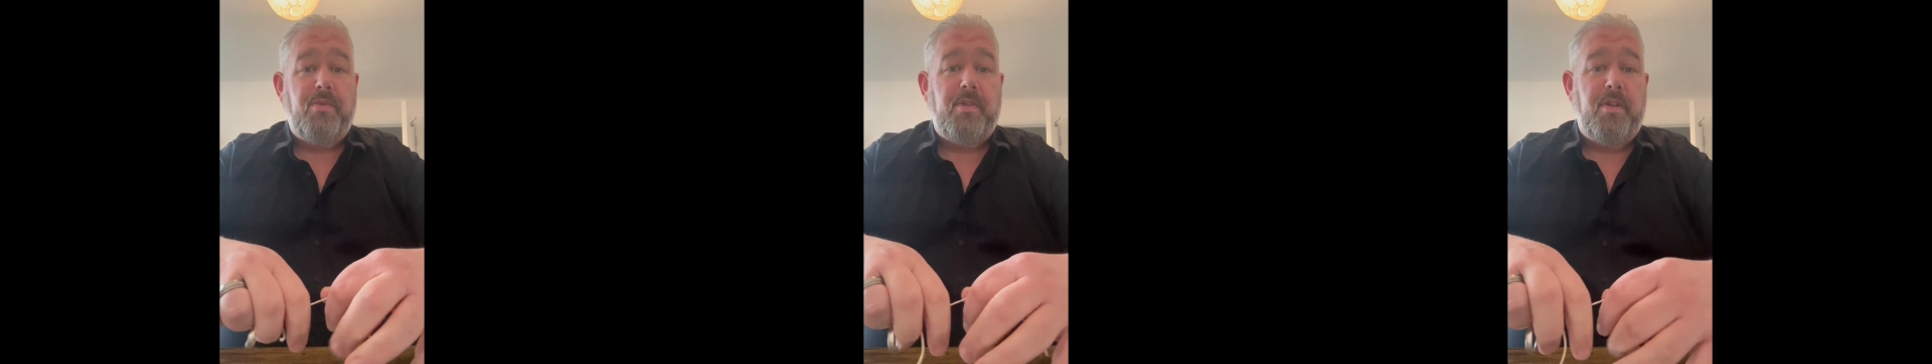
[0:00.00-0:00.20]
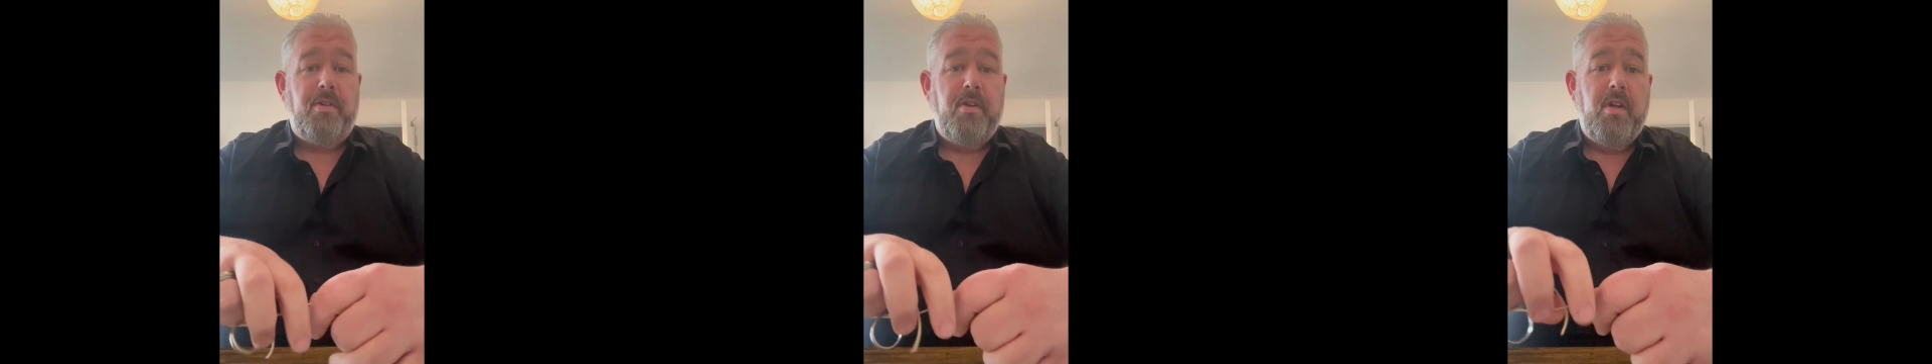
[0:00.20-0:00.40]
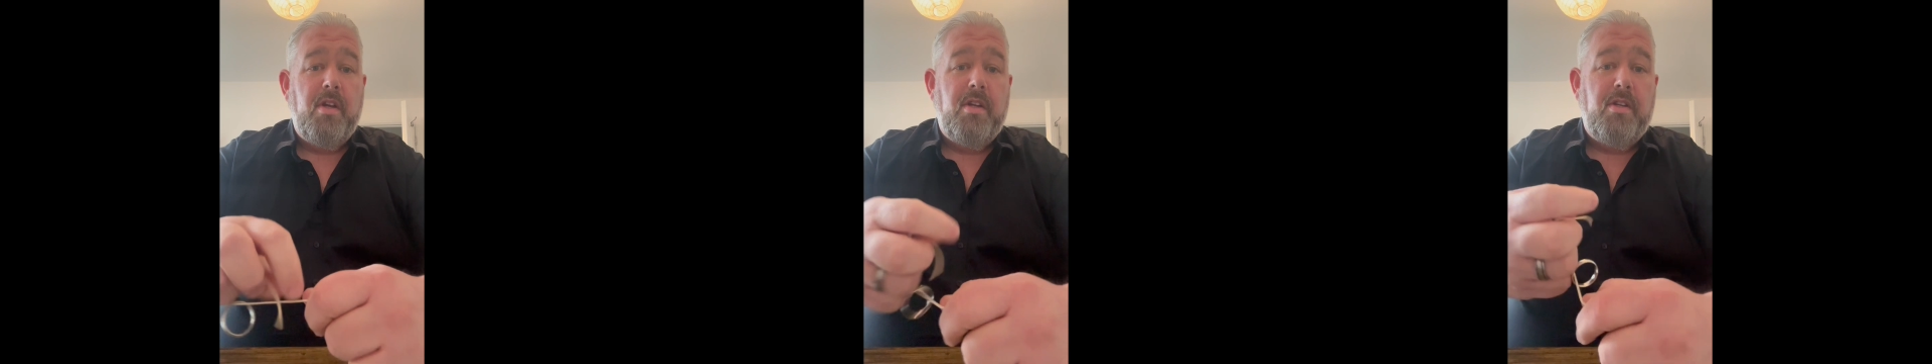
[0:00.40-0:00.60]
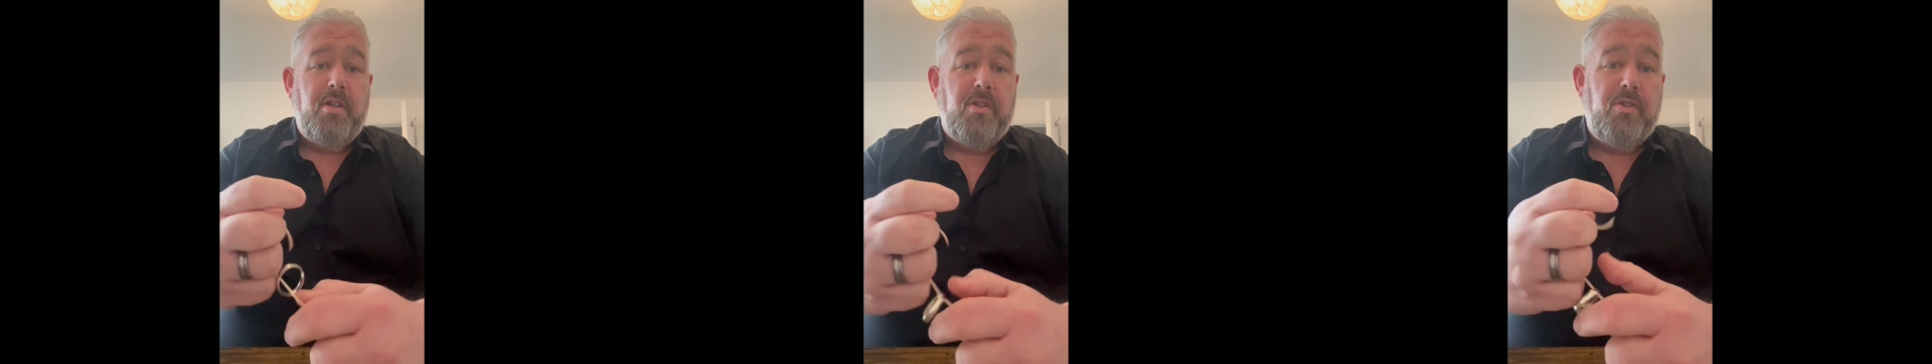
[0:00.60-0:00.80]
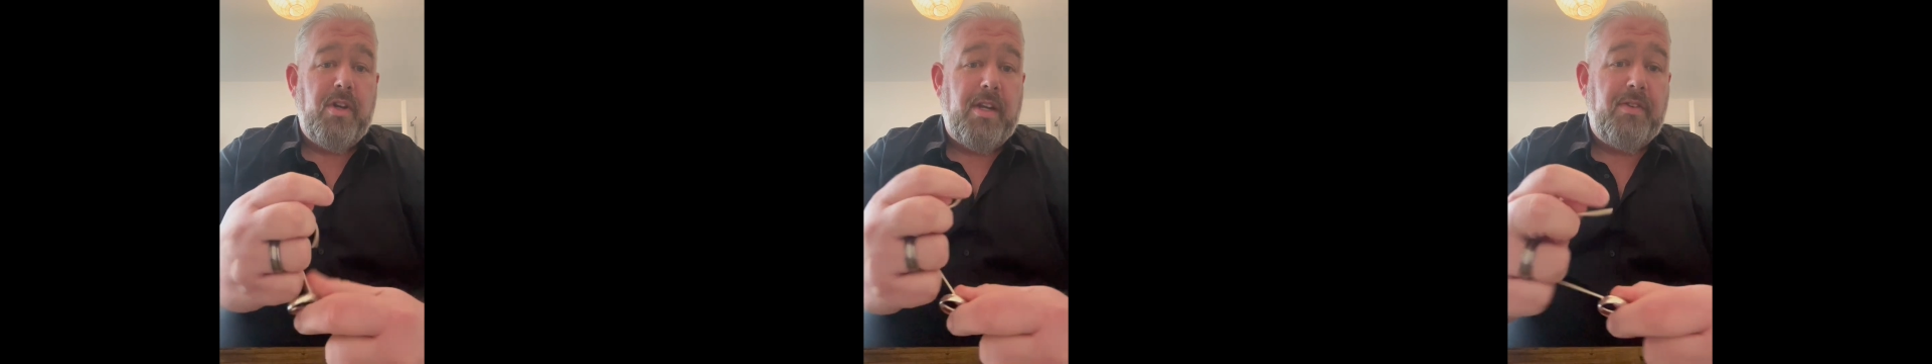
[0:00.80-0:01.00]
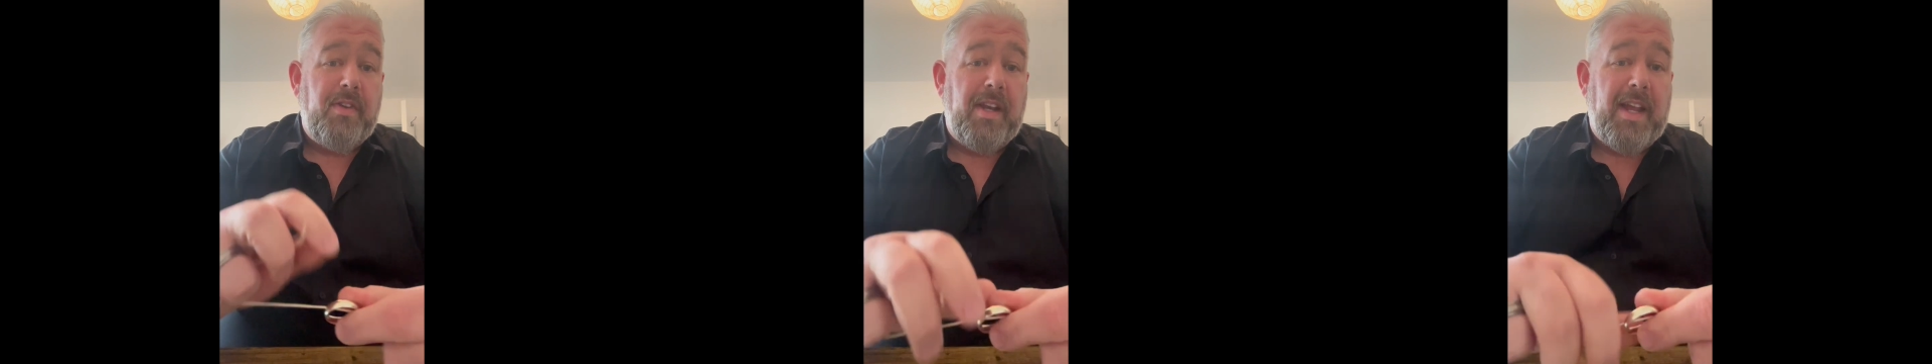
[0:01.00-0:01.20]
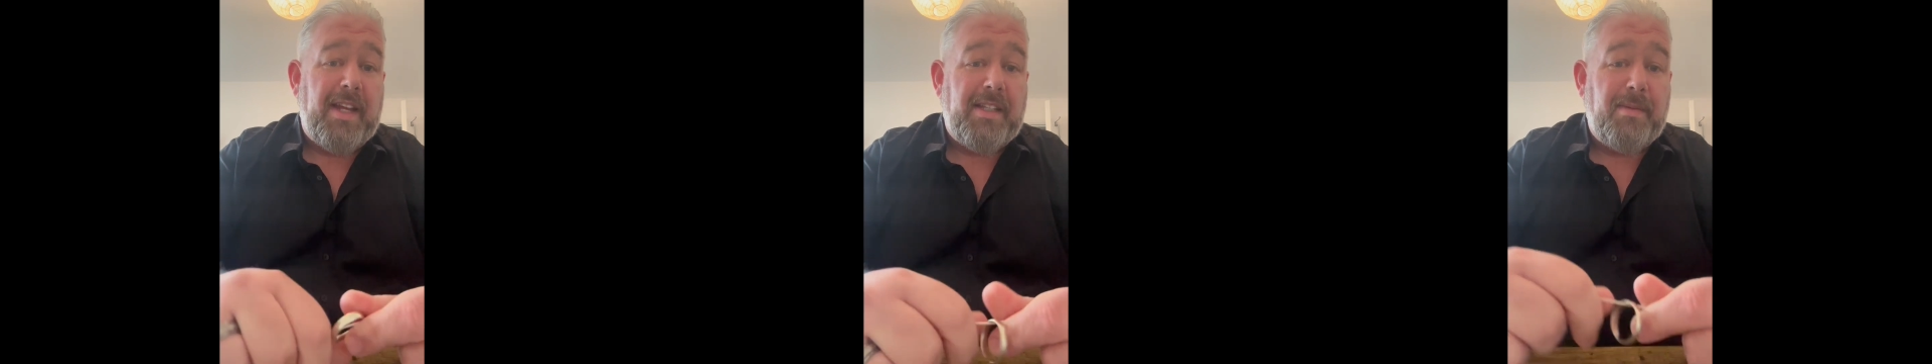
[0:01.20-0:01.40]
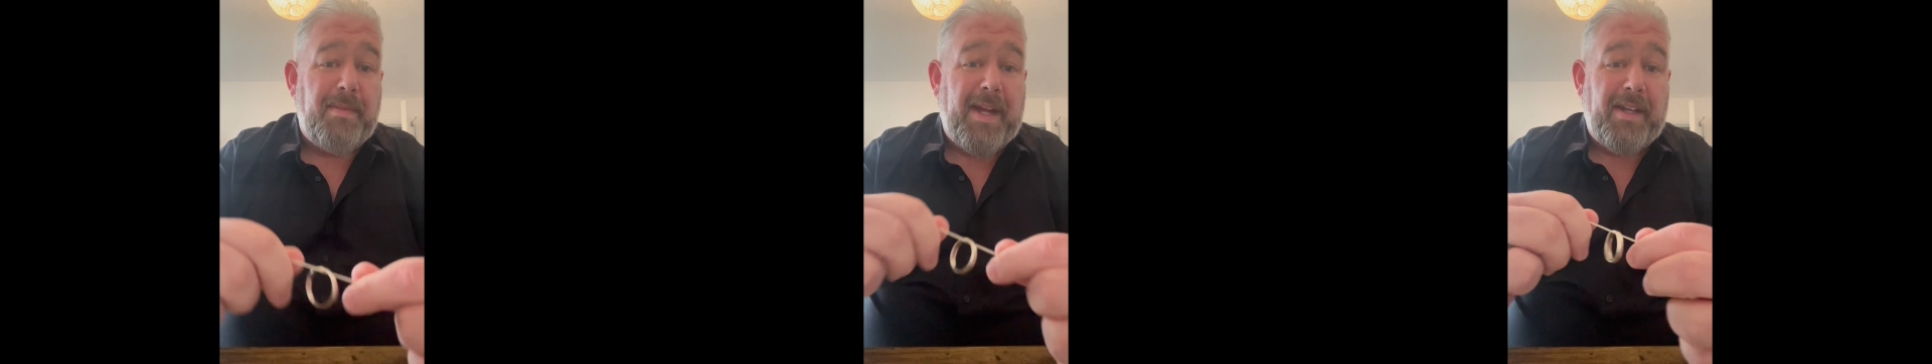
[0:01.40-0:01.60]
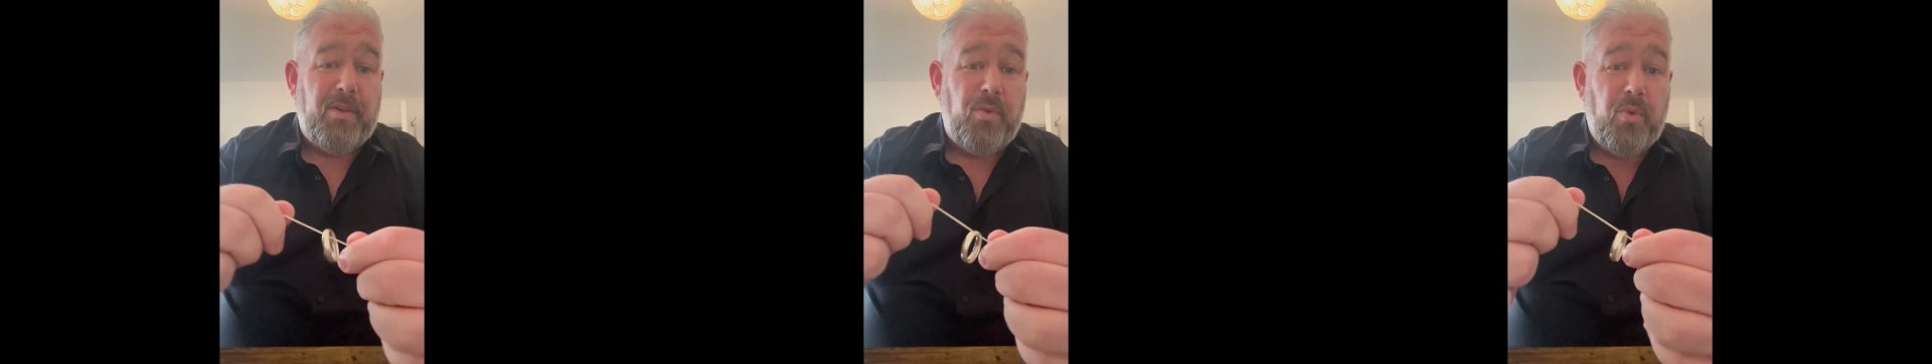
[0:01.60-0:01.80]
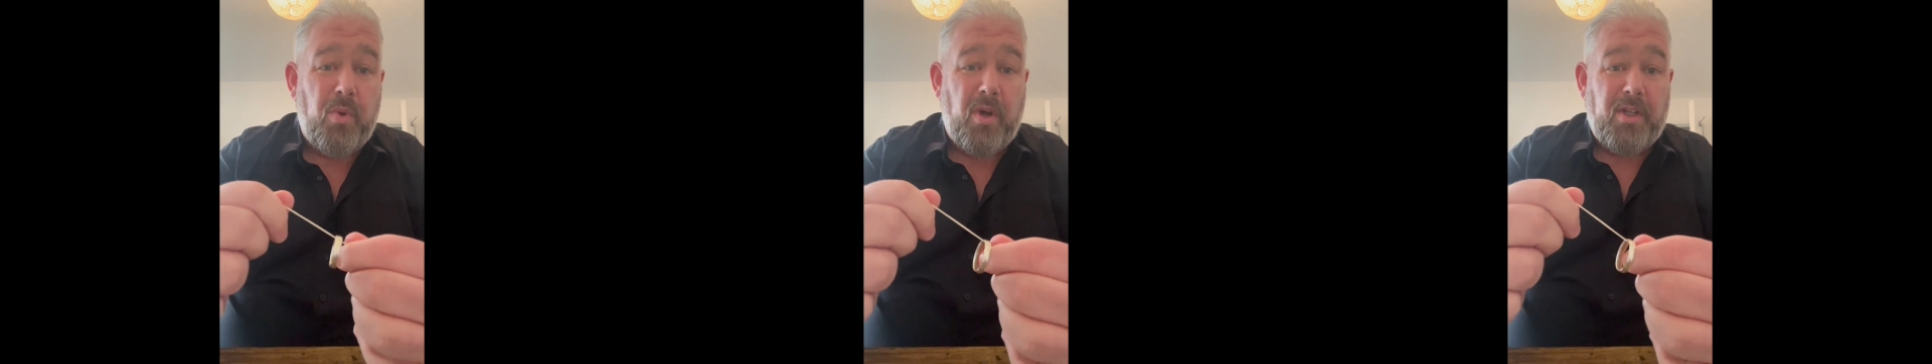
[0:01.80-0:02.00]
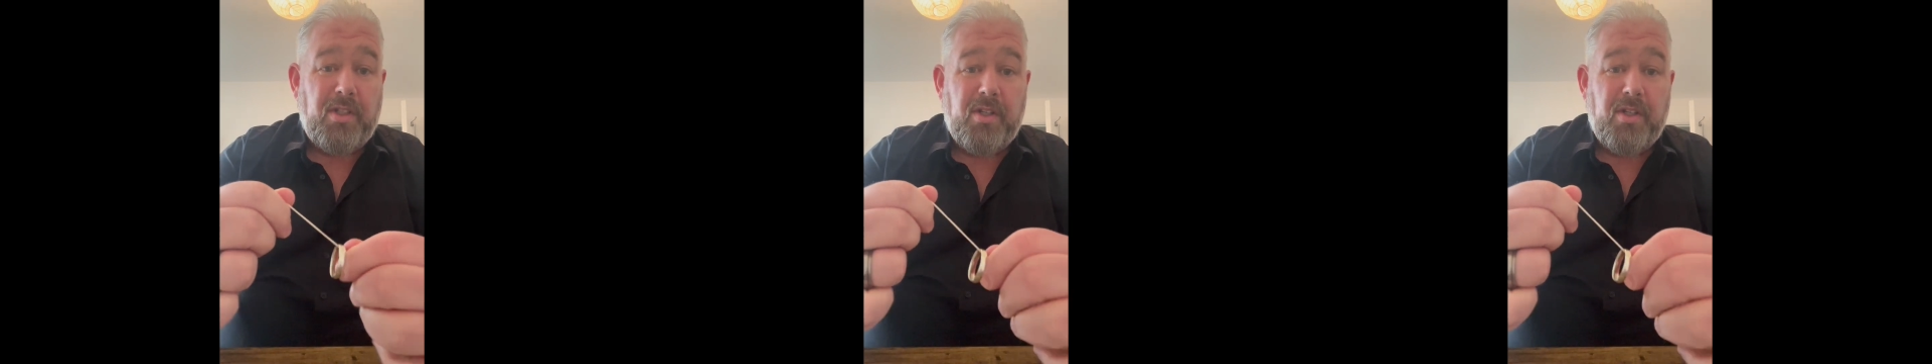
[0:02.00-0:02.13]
So you stretch your elastic band quite